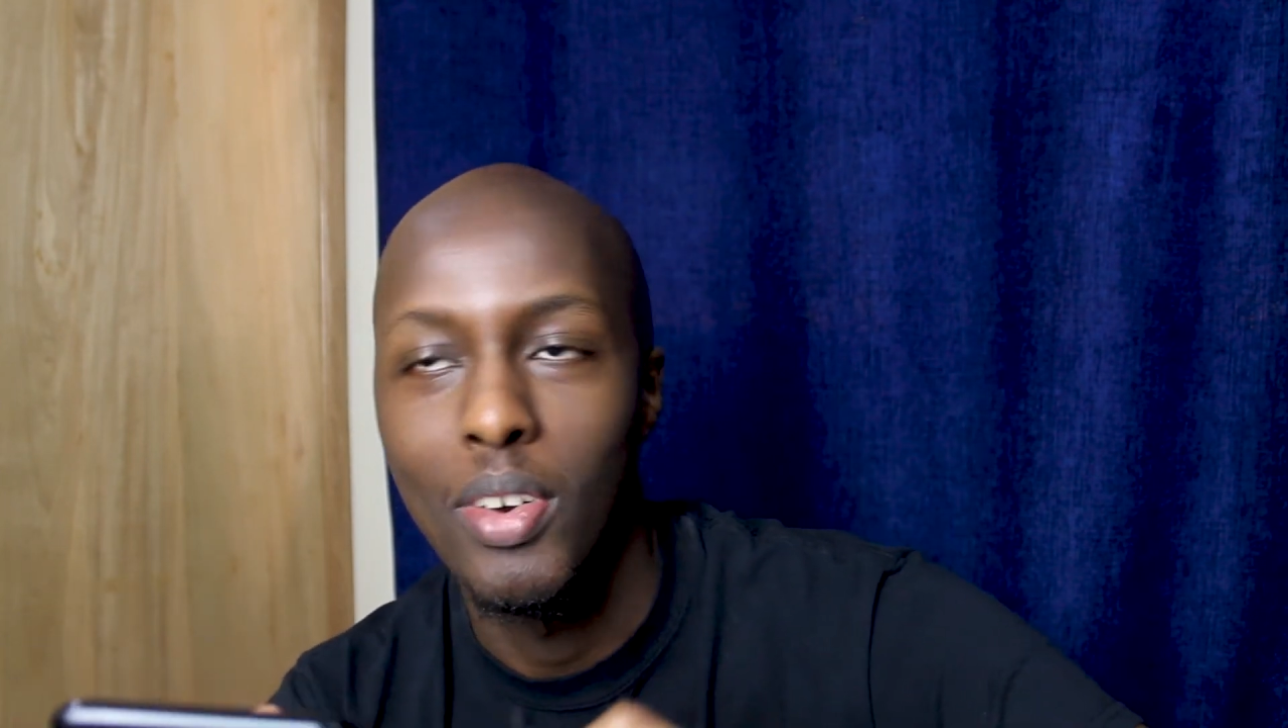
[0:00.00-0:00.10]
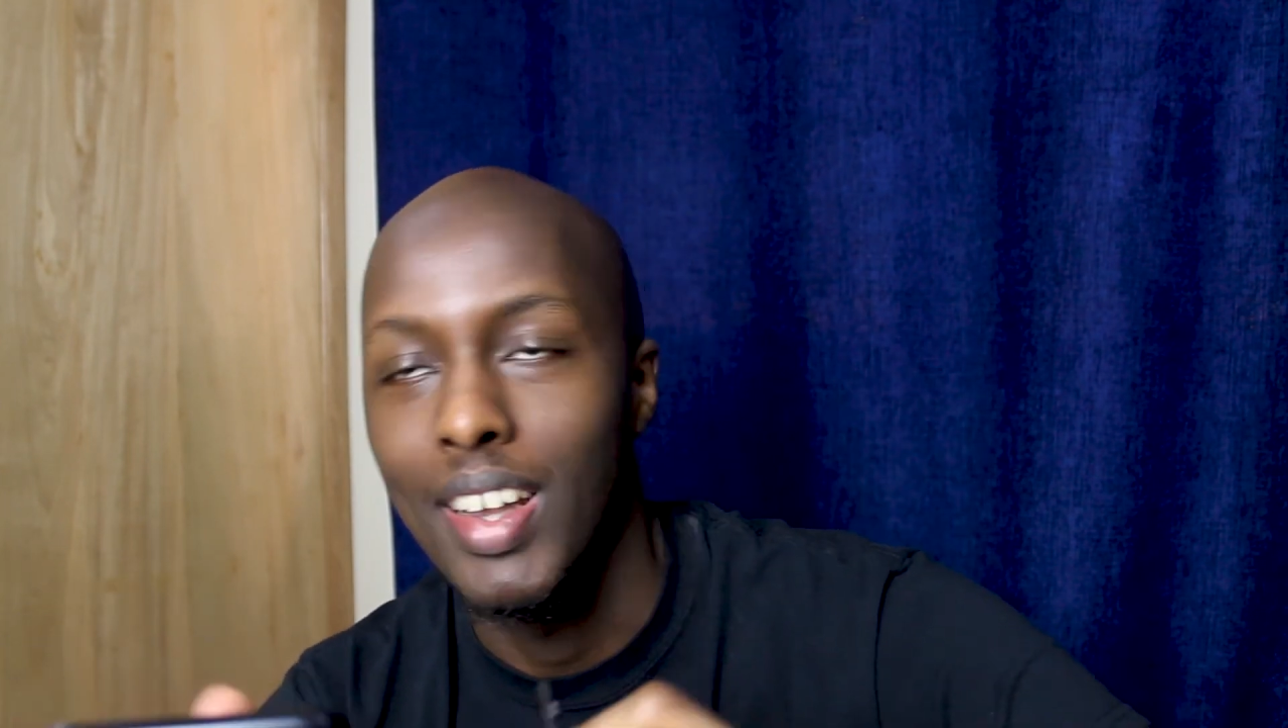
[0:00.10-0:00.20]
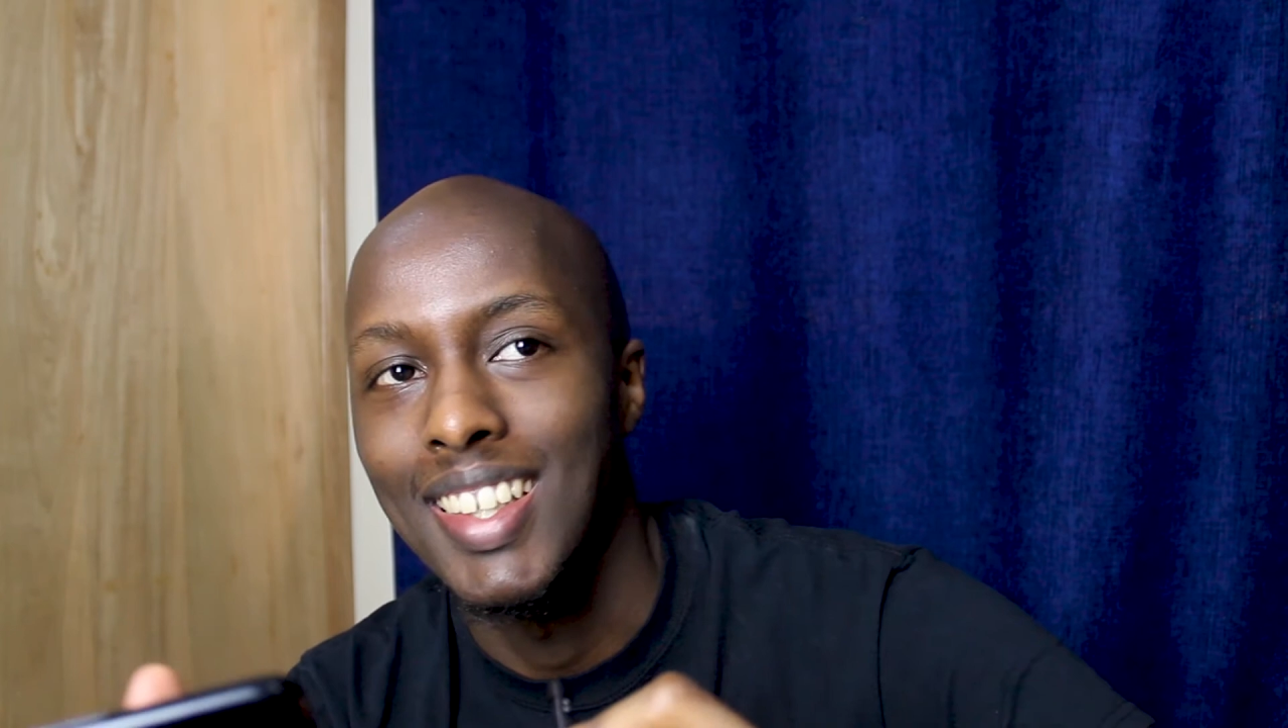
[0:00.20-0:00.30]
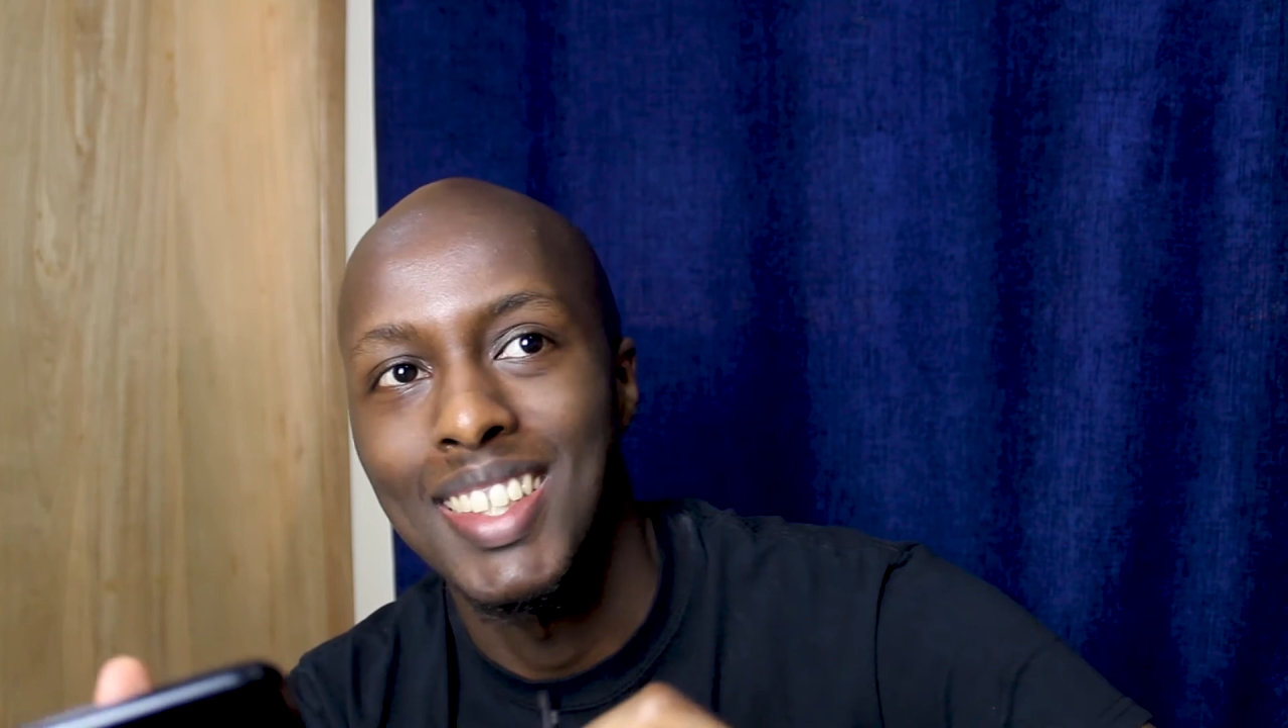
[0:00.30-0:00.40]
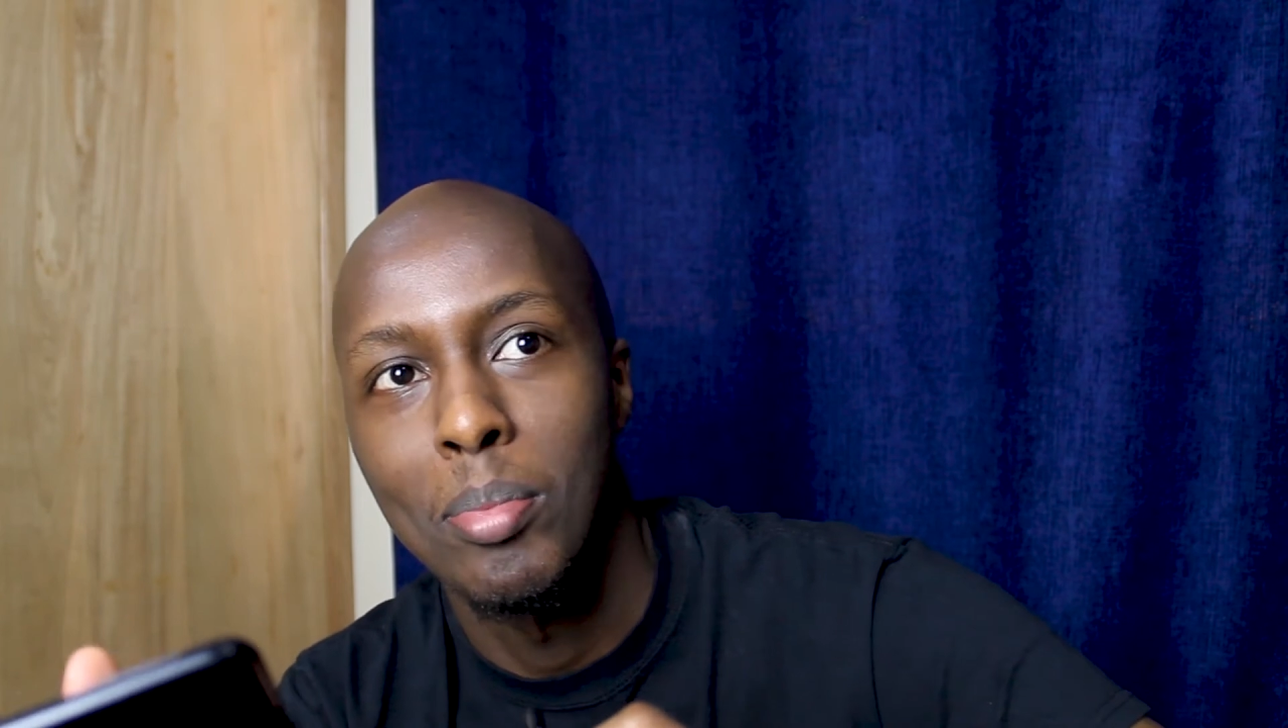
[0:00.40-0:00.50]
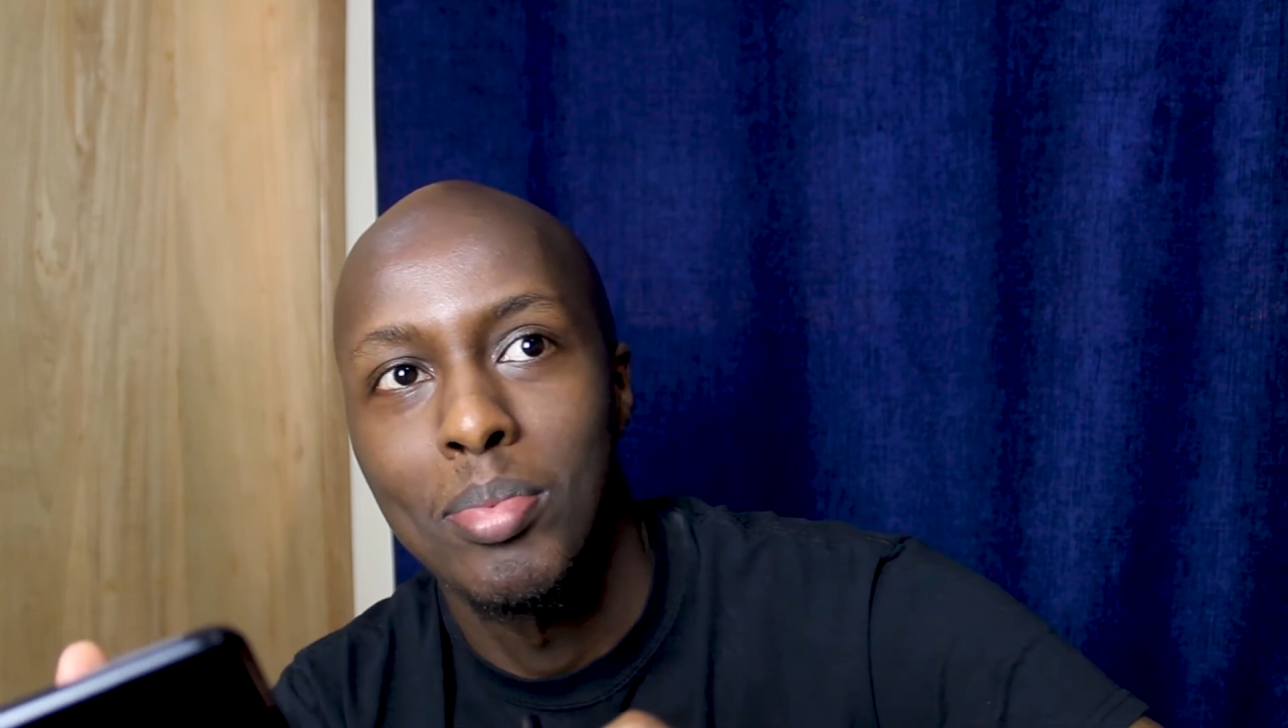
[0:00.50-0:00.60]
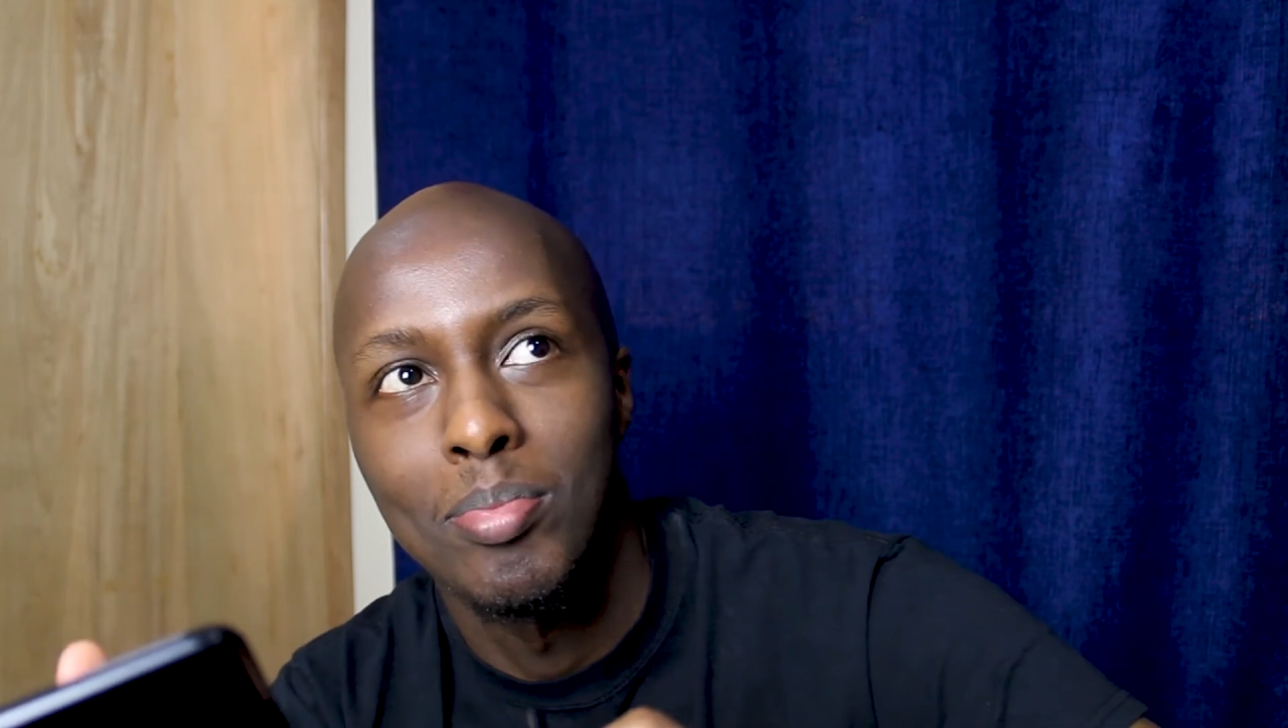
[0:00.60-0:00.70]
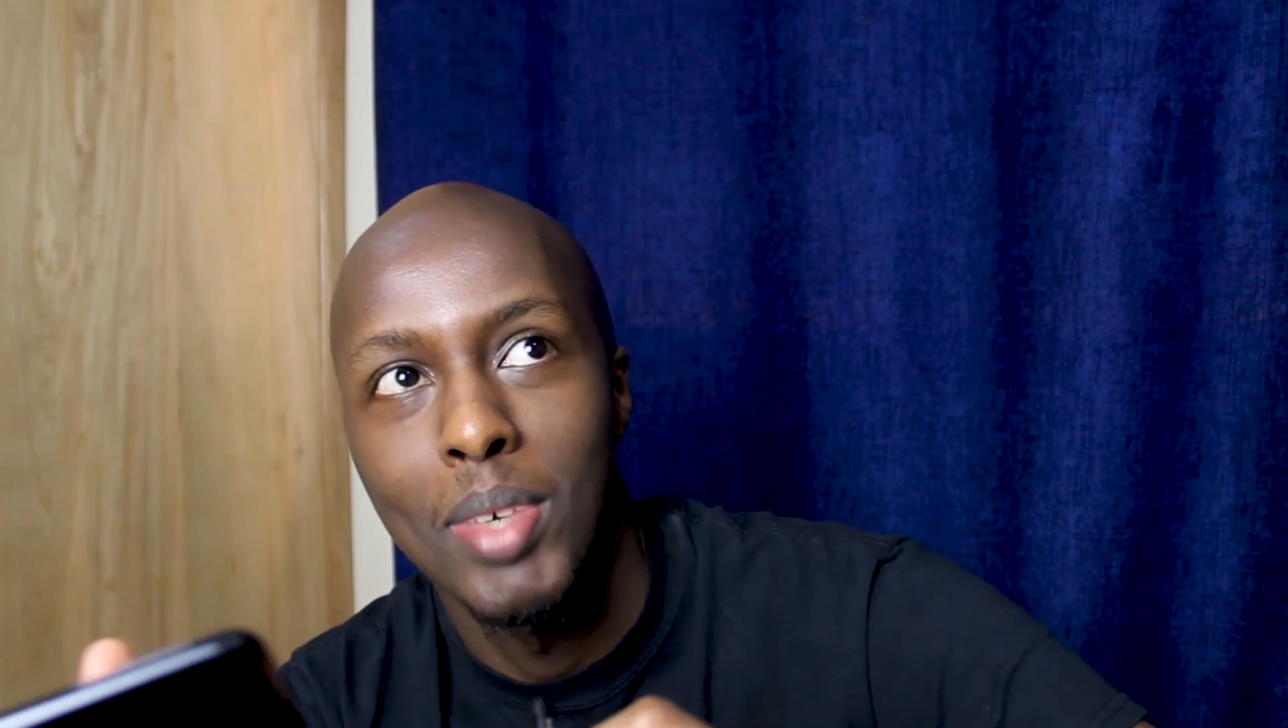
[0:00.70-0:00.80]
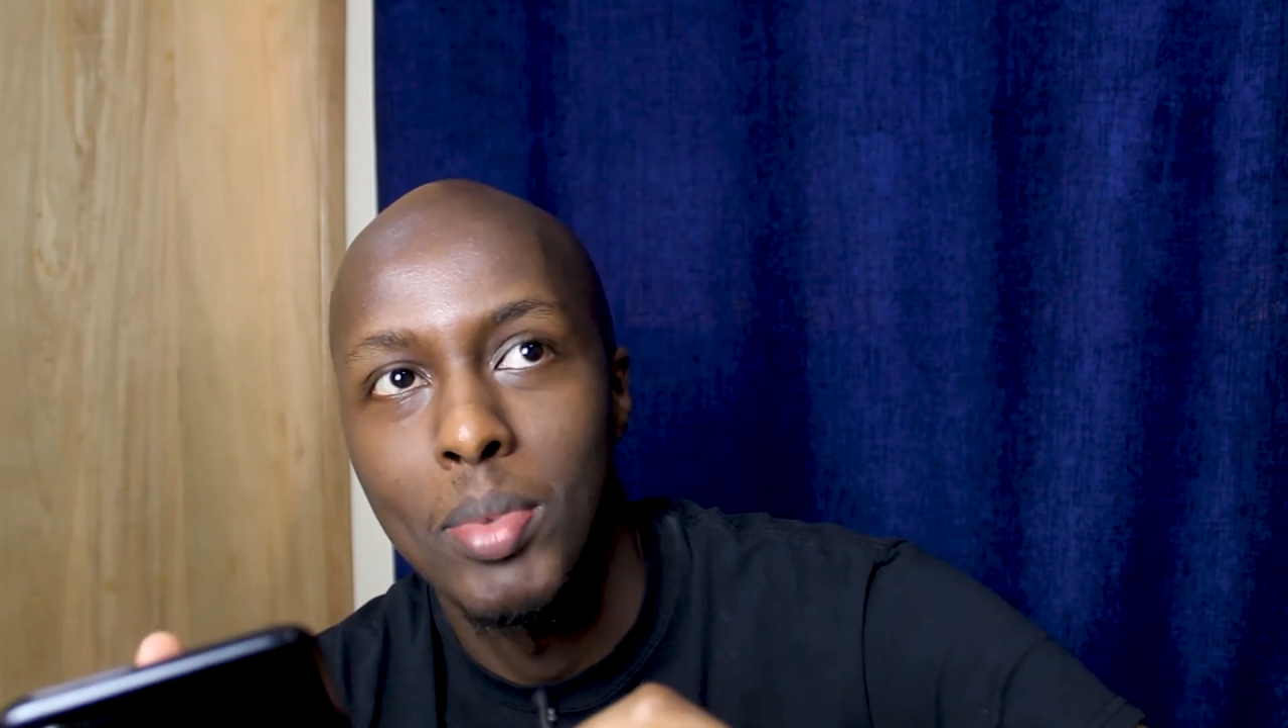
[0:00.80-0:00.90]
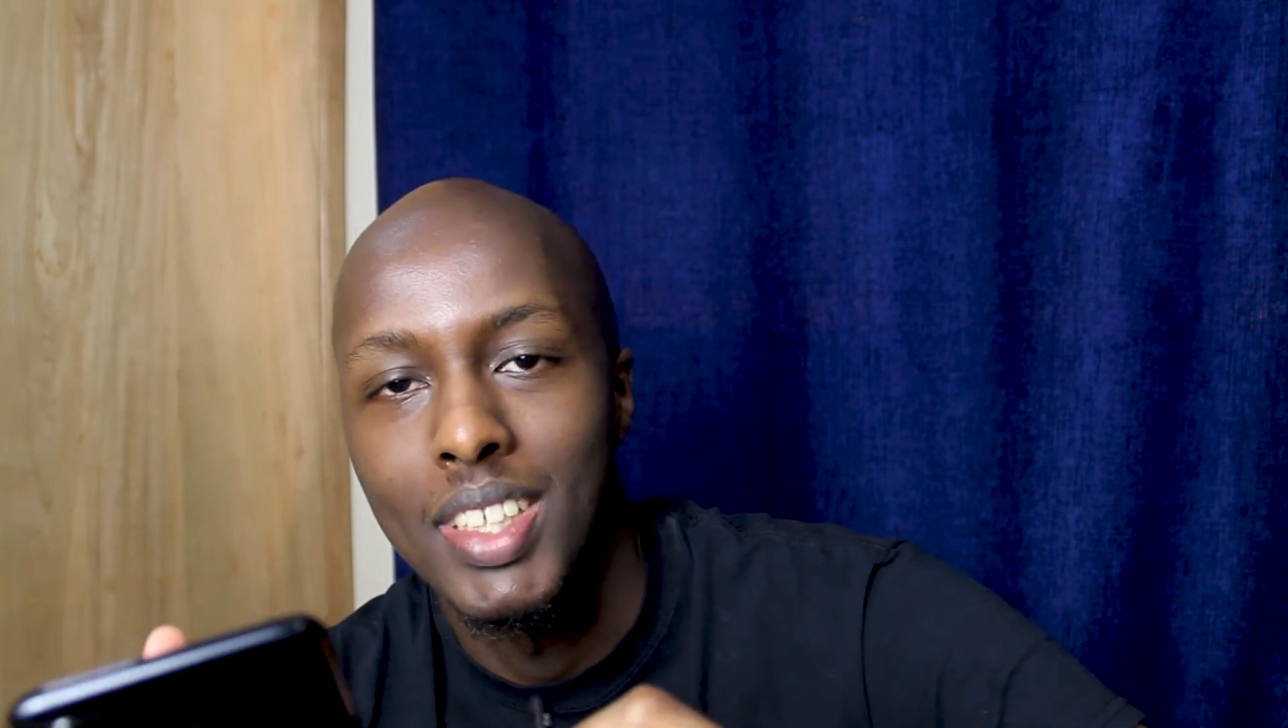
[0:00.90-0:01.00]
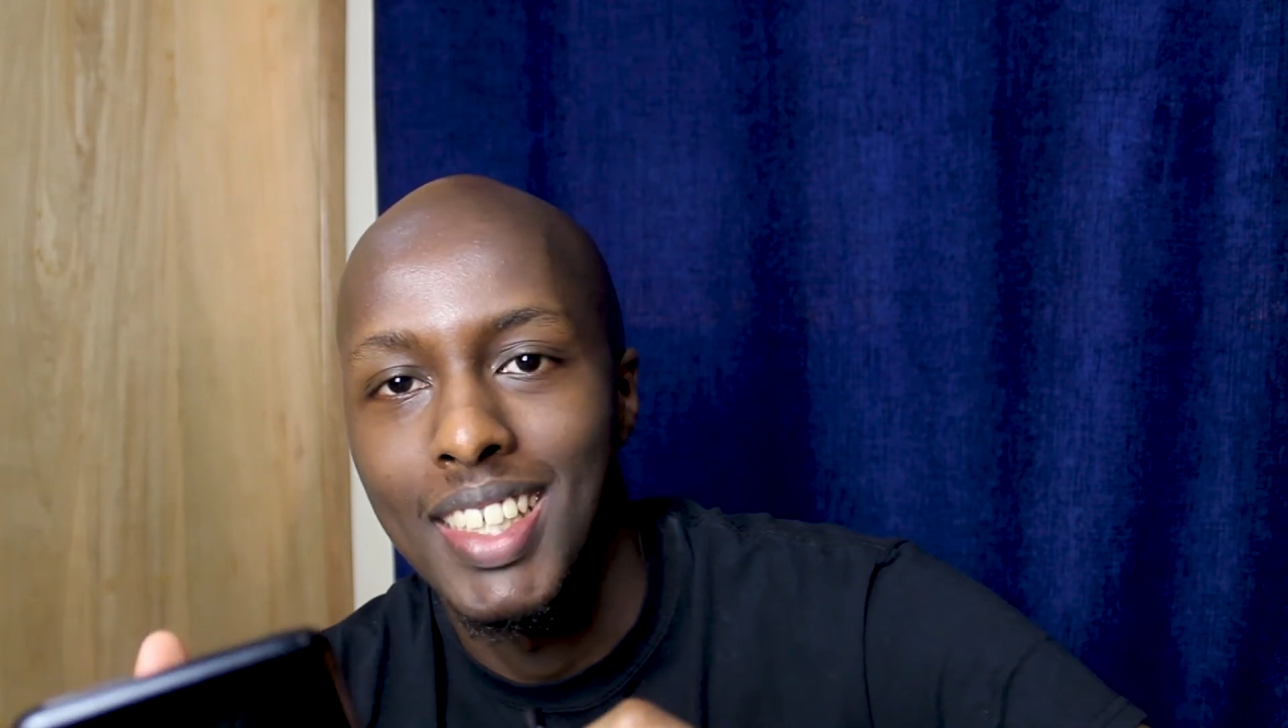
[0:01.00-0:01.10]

Okay, except maybe